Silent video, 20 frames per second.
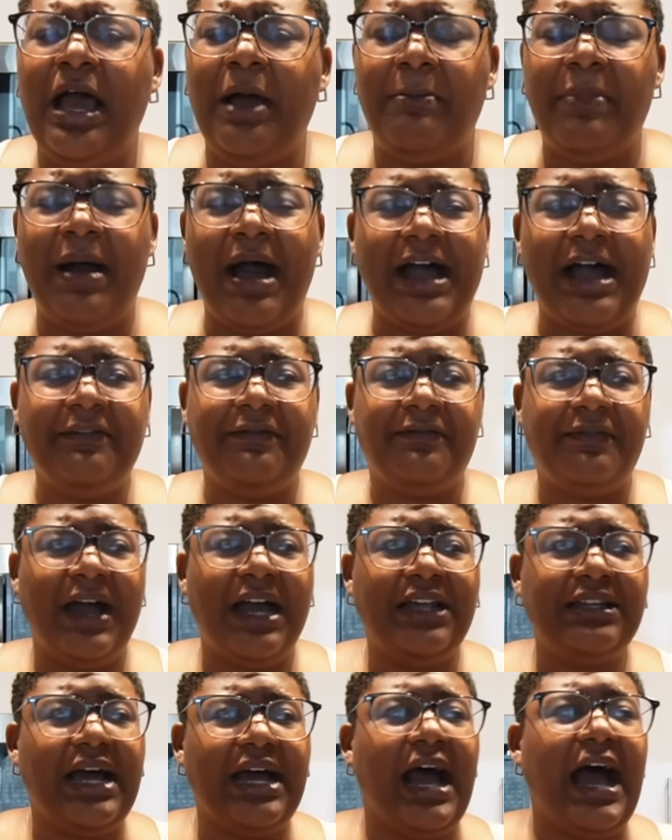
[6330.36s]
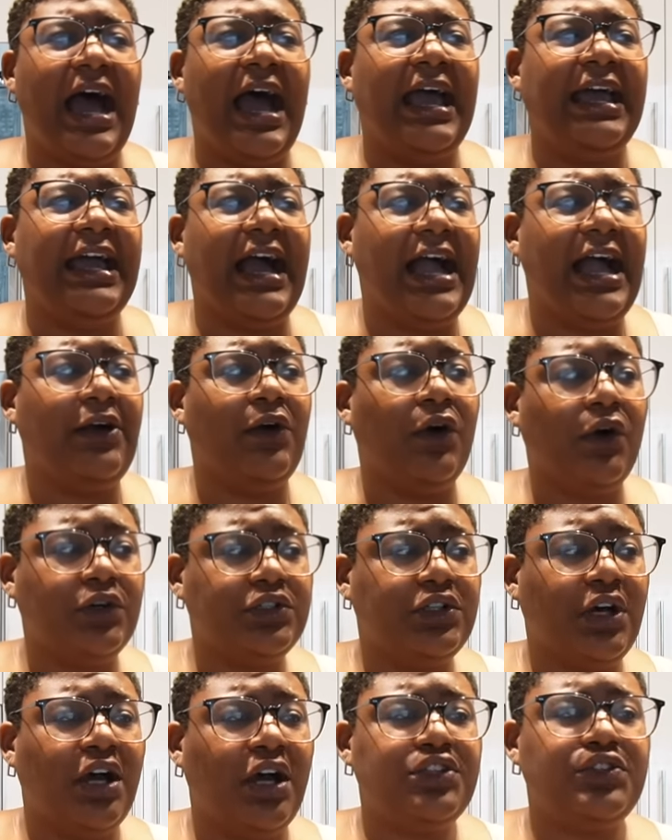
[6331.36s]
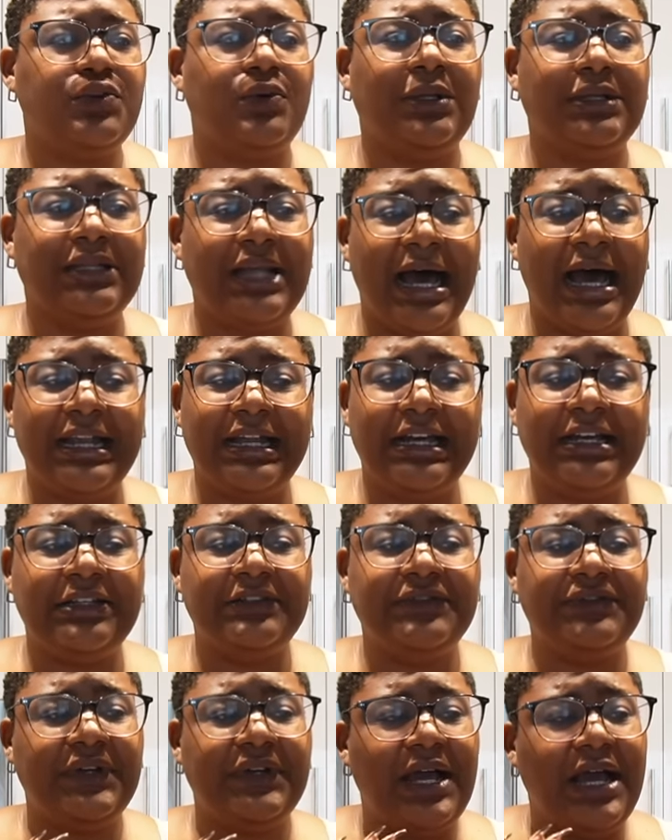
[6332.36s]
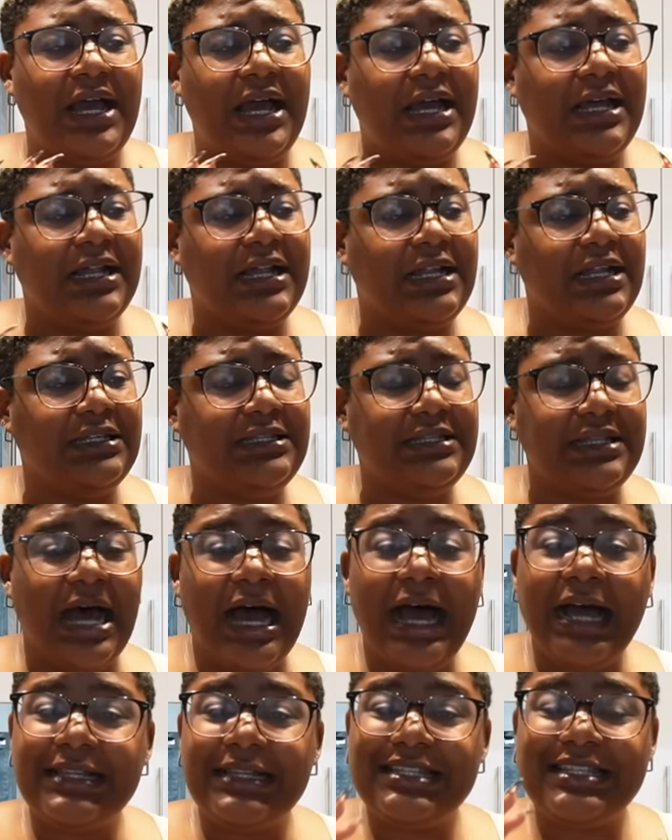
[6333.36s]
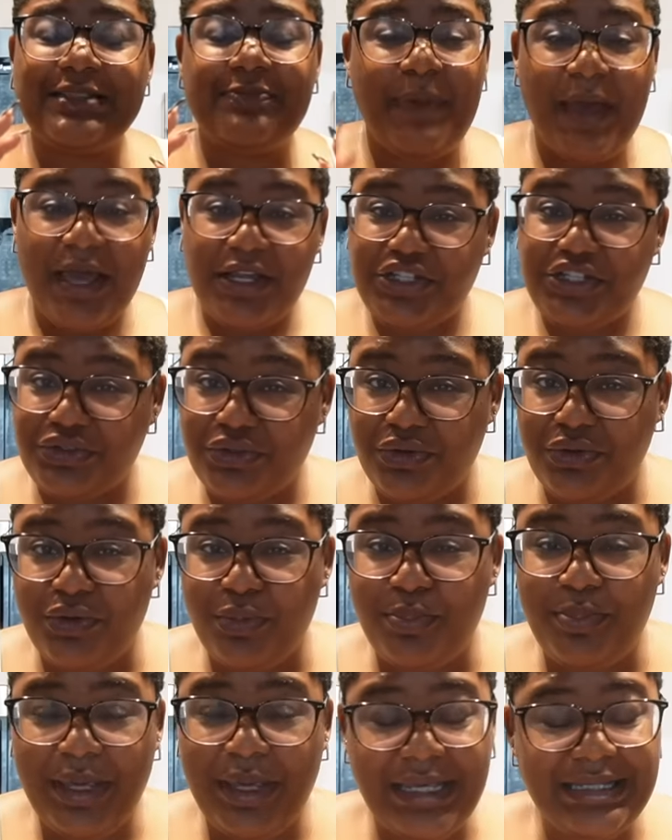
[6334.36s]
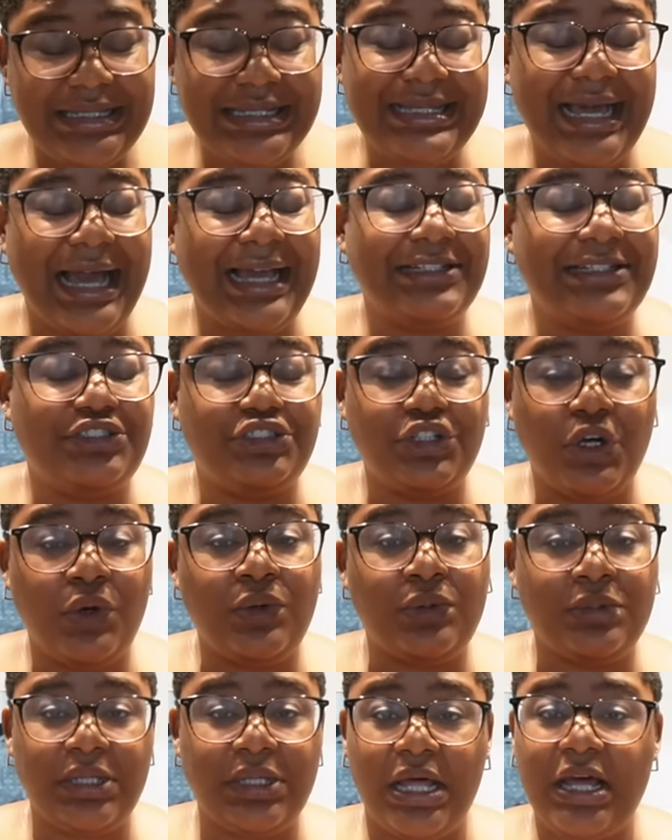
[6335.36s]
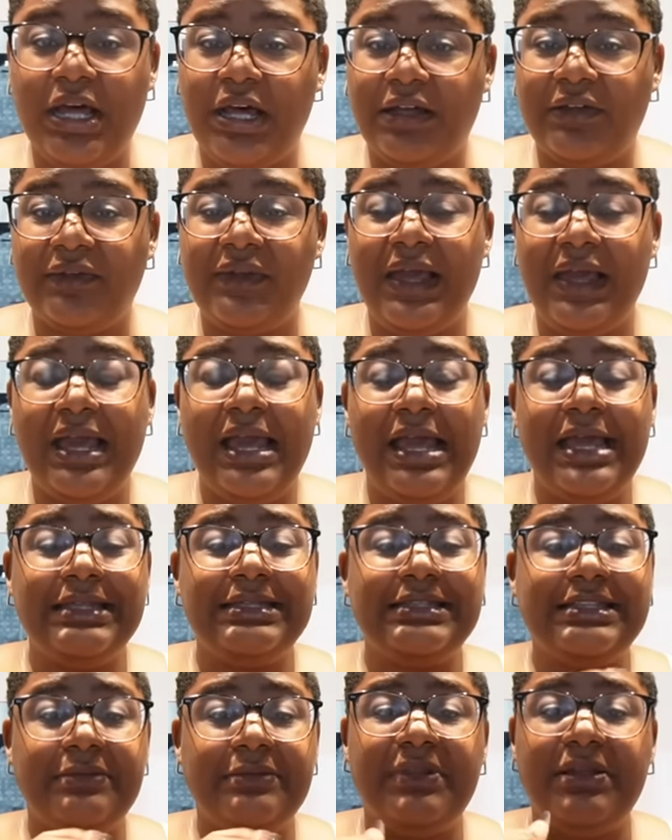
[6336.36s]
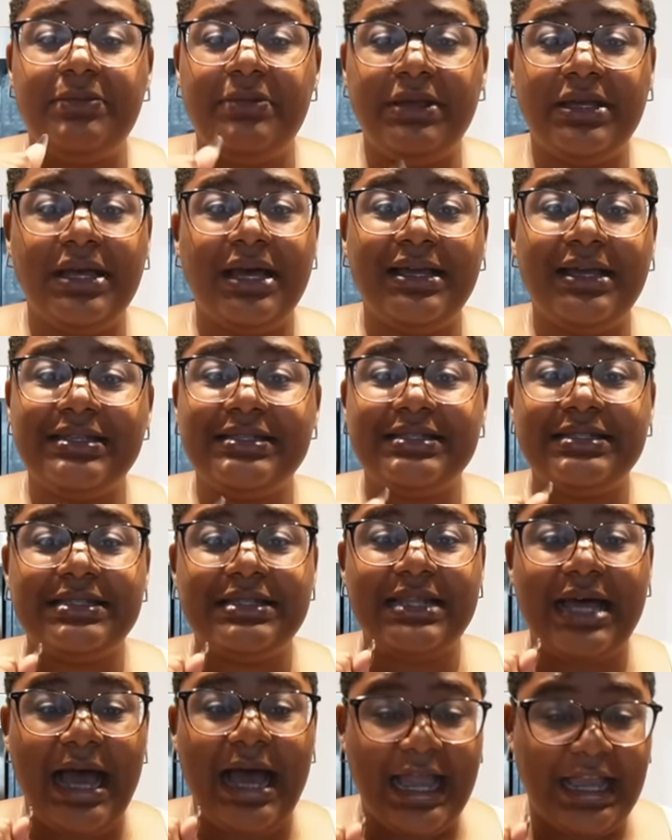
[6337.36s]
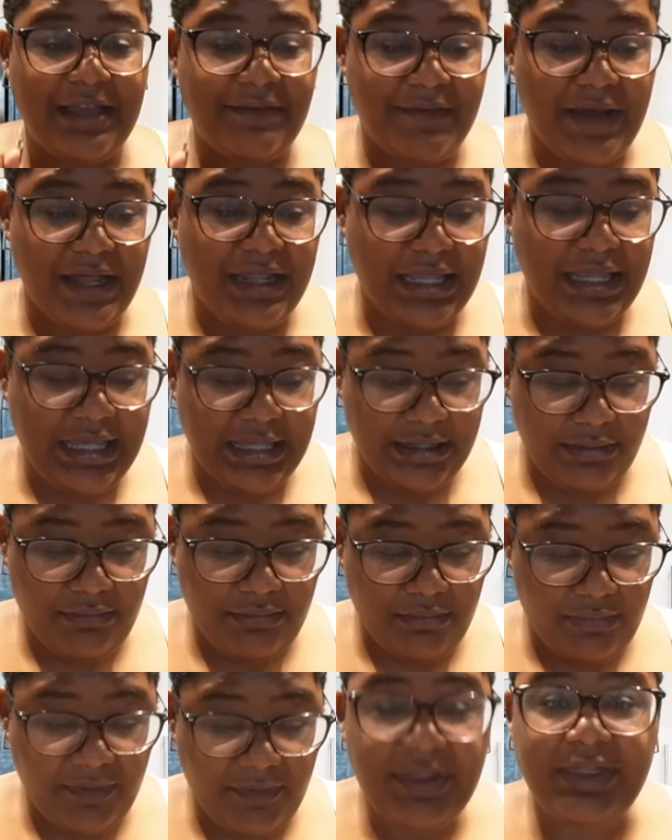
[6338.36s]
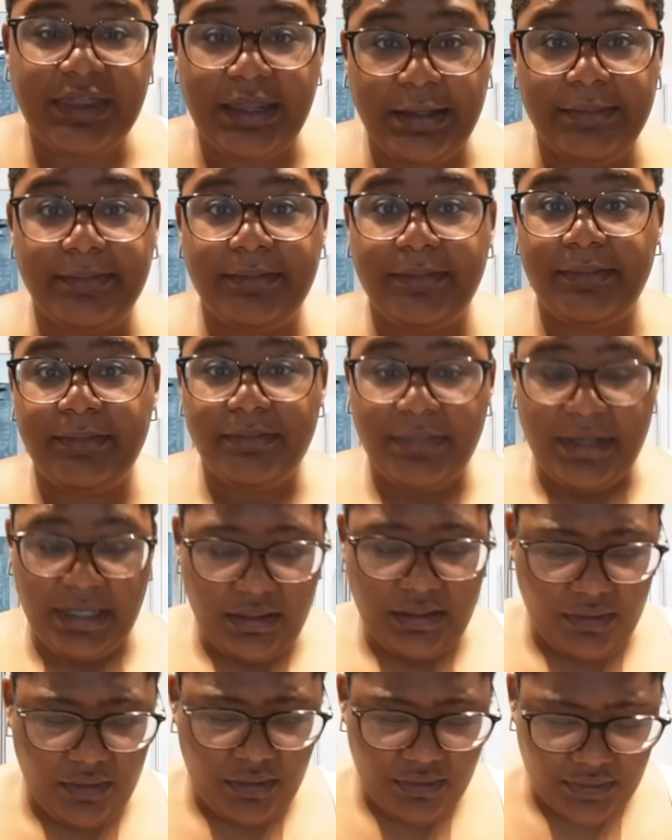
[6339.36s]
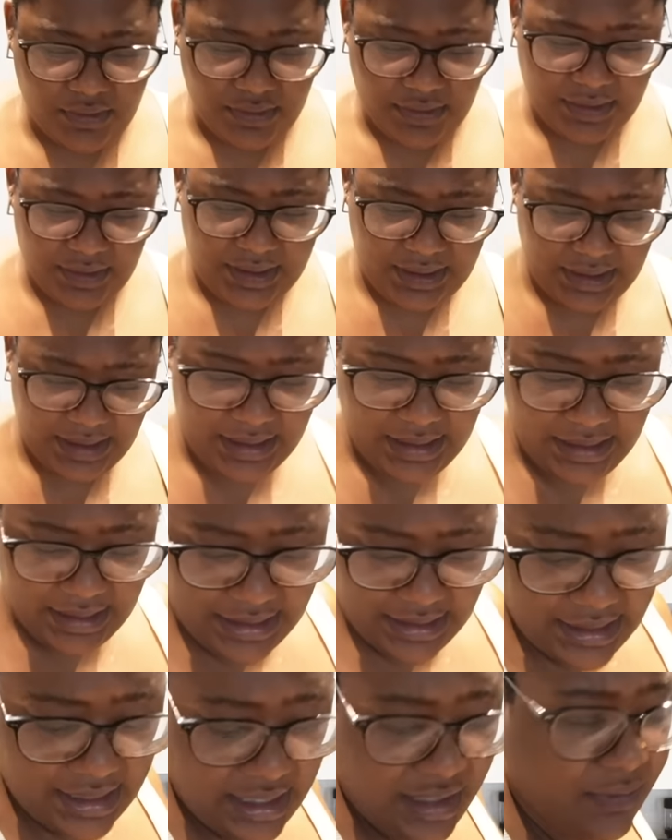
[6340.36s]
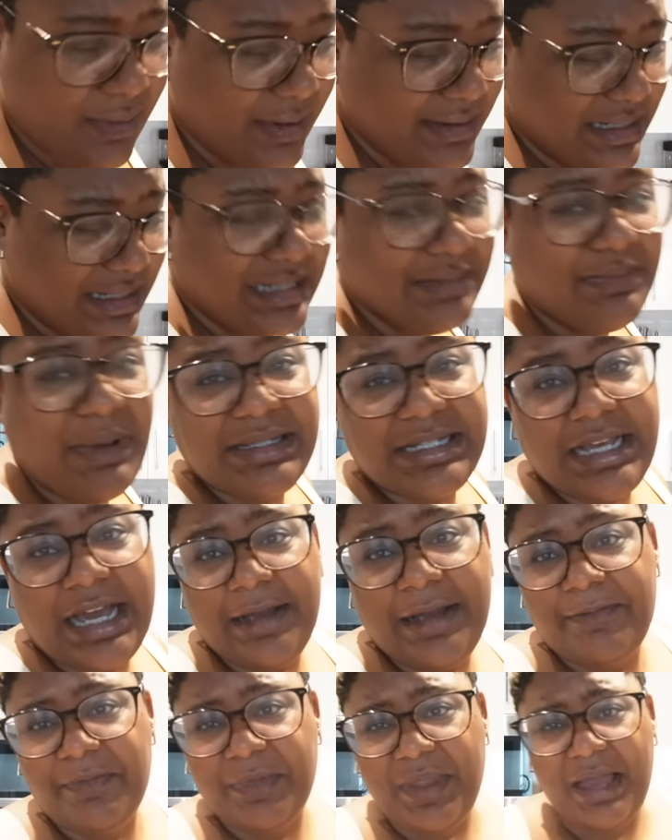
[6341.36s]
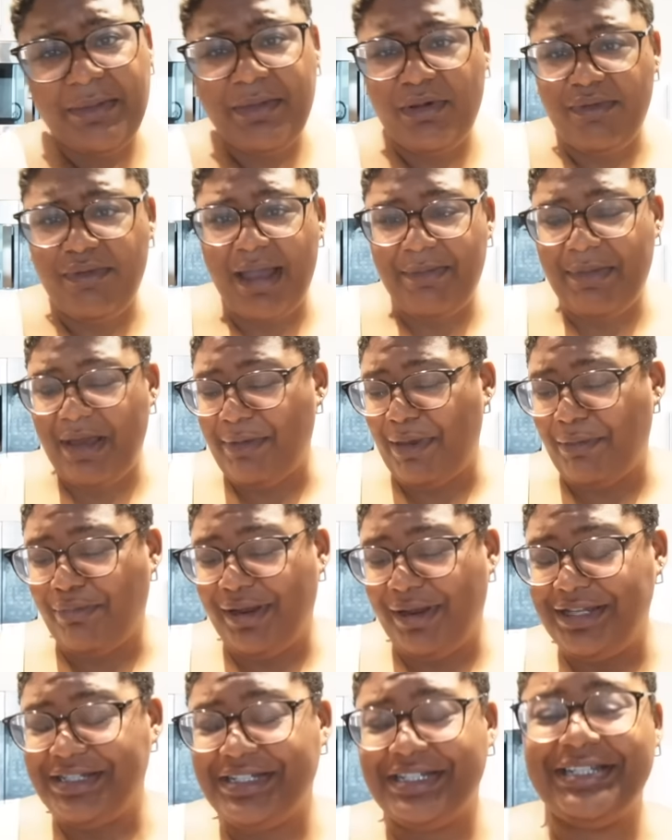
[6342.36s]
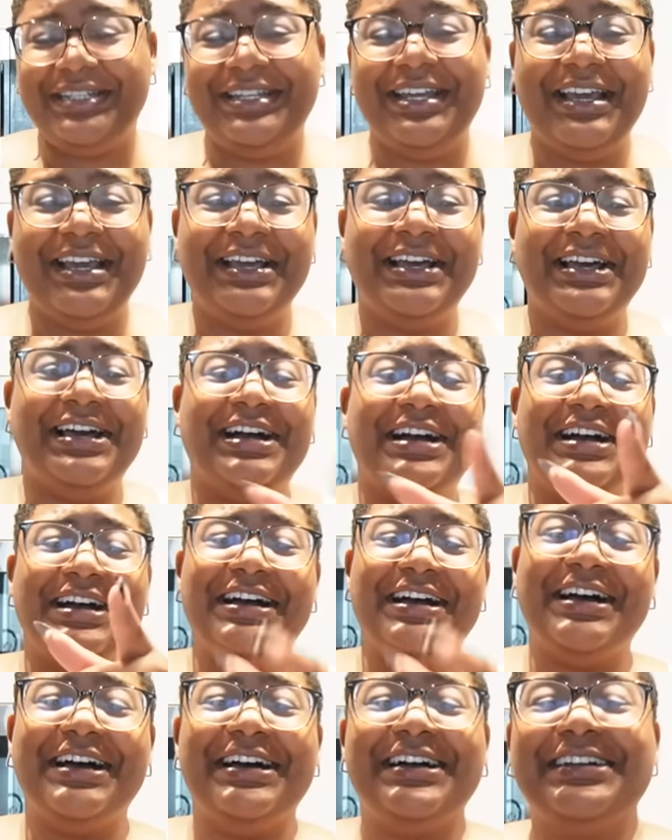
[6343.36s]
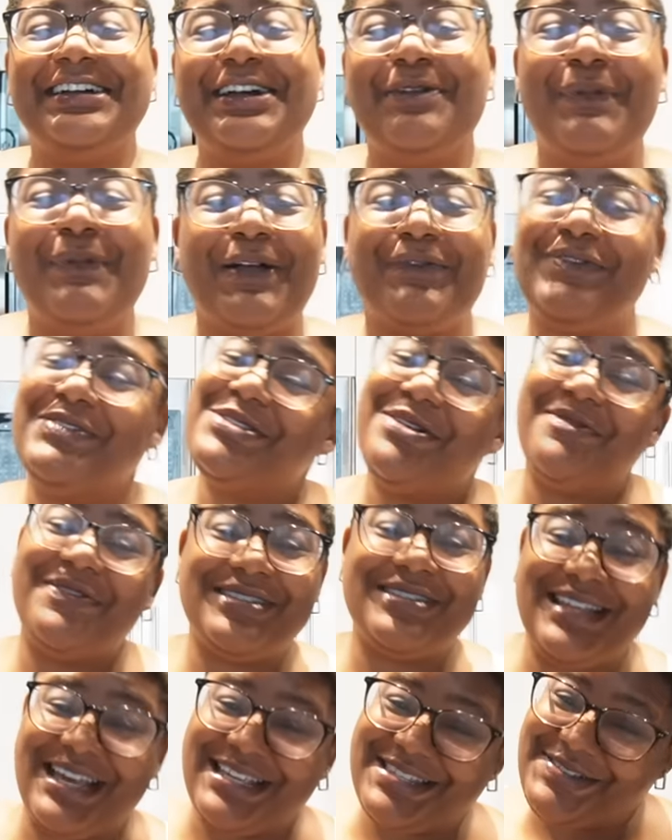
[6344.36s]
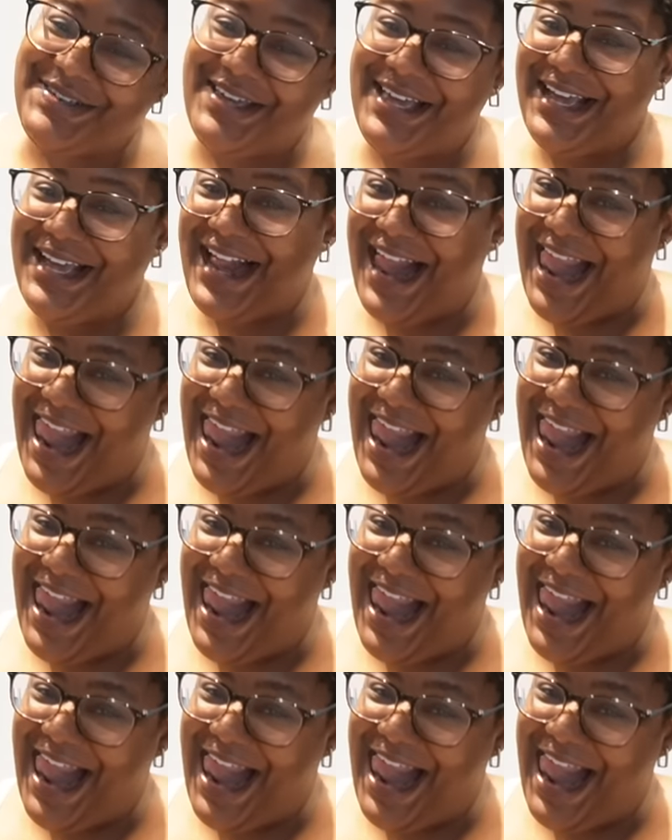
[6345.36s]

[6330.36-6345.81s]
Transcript: but I find that I hold on to a lot of not special pieces that I don't love simply because I can finally fit them. Hold on. Anyways, that's my time. I've been rapping, I've been preaching. Come back for service next week.